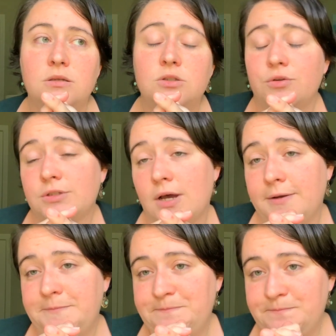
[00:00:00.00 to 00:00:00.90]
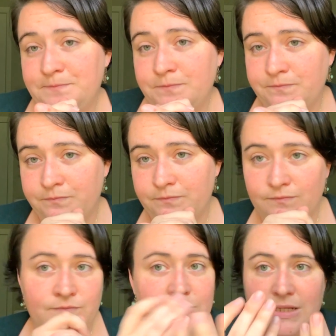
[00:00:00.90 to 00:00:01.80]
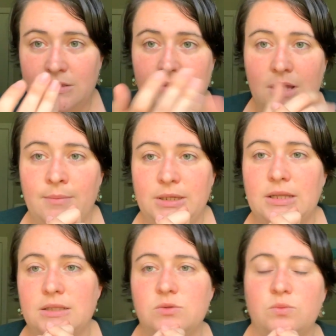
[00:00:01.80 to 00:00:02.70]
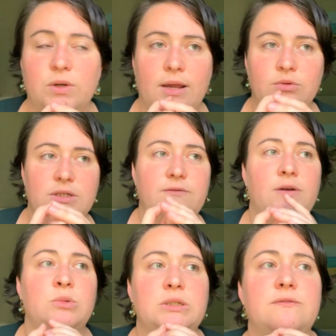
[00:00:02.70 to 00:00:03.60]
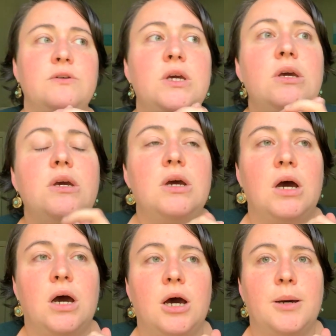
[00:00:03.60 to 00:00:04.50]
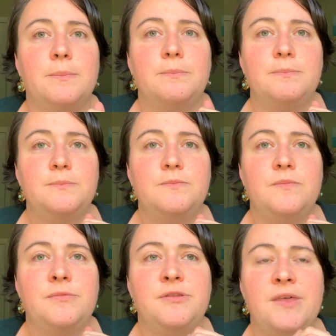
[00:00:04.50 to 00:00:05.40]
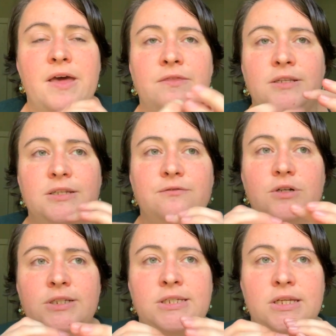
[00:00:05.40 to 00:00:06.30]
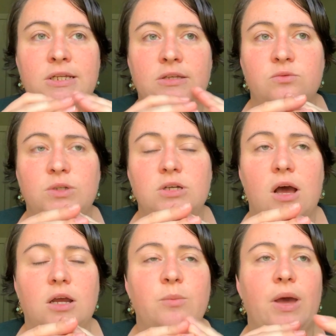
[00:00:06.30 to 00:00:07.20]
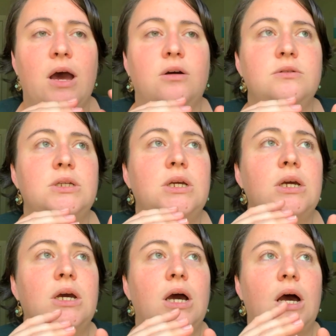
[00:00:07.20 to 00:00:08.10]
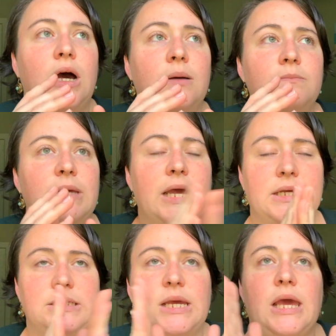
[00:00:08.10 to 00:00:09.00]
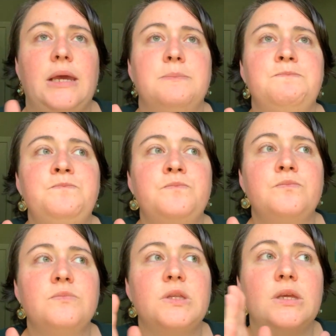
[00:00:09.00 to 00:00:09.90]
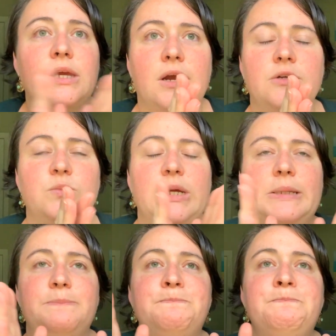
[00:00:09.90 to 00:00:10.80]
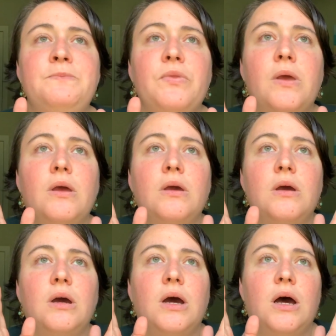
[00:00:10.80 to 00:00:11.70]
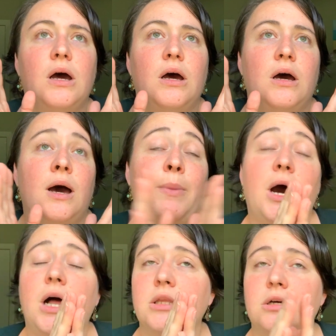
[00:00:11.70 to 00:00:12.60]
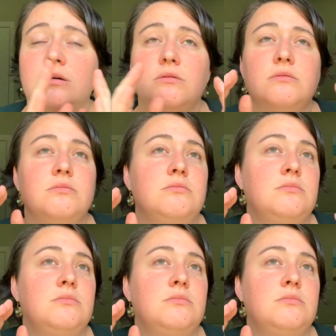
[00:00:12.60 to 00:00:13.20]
so does God. And that's what I believe. I believe that the different deities we talk about, Hecate, Caradwen, Apollo,